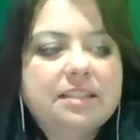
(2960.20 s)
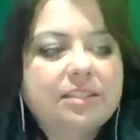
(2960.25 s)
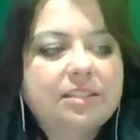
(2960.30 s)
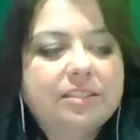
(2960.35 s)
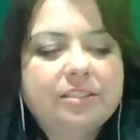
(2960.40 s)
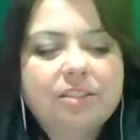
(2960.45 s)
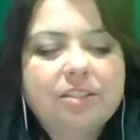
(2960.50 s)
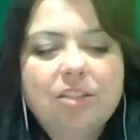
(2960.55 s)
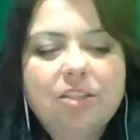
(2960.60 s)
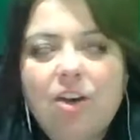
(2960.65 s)

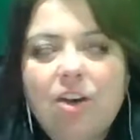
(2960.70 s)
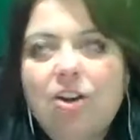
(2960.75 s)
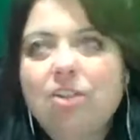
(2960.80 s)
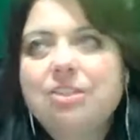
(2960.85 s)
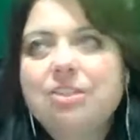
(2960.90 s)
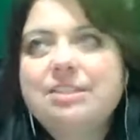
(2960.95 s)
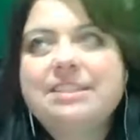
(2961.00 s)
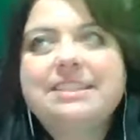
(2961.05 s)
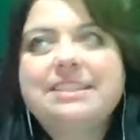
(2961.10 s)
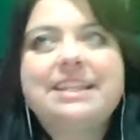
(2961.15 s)

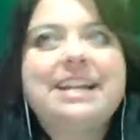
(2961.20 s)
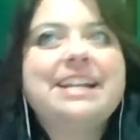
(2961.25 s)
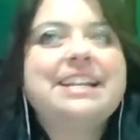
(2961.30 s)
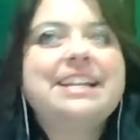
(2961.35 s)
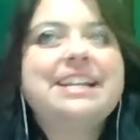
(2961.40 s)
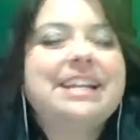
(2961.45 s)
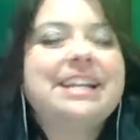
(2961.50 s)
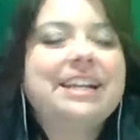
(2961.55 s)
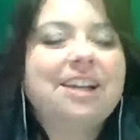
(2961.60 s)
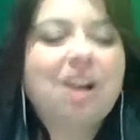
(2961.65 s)
long
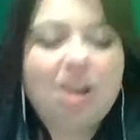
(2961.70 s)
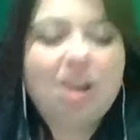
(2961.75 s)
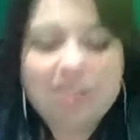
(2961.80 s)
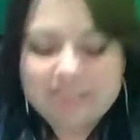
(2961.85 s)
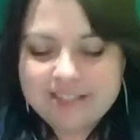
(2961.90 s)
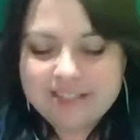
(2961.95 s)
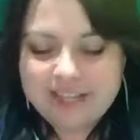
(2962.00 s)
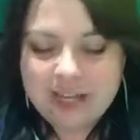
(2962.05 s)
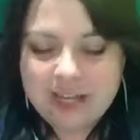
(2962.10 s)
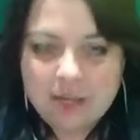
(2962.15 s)
standing
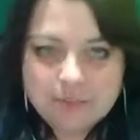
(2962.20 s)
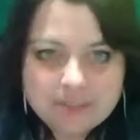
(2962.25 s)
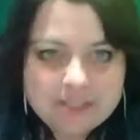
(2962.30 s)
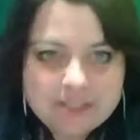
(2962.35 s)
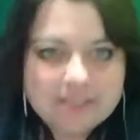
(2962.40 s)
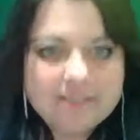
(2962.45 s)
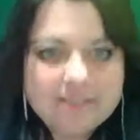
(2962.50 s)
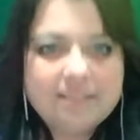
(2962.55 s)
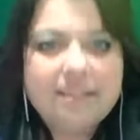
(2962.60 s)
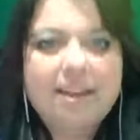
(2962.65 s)
concept
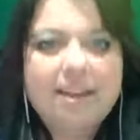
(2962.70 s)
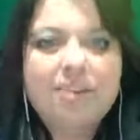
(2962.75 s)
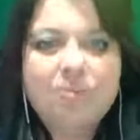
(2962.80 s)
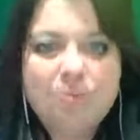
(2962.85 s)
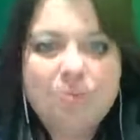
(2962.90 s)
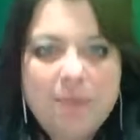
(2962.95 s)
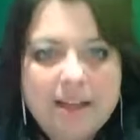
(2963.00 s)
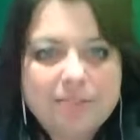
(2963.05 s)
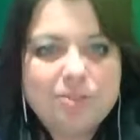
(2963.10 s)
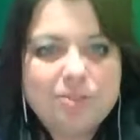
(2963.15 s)
of
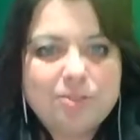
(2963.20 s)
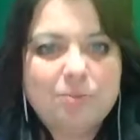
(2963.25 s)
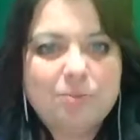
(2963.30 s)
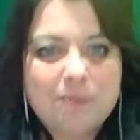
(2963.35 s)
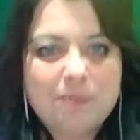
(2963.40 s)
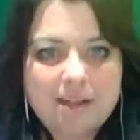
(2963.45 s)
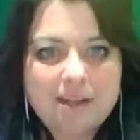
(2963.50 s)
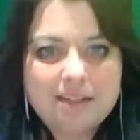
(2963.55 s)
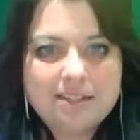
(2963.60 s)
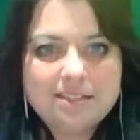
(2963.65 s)

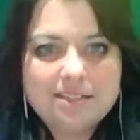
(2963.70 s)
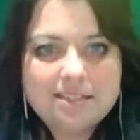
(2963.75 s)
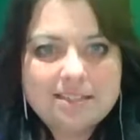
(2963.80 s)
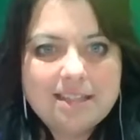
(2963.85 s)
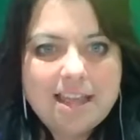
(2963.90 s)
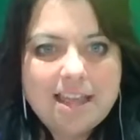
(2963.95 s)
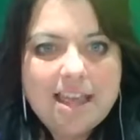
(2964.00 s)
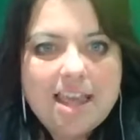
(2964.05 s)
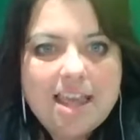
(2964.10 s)
masterminds.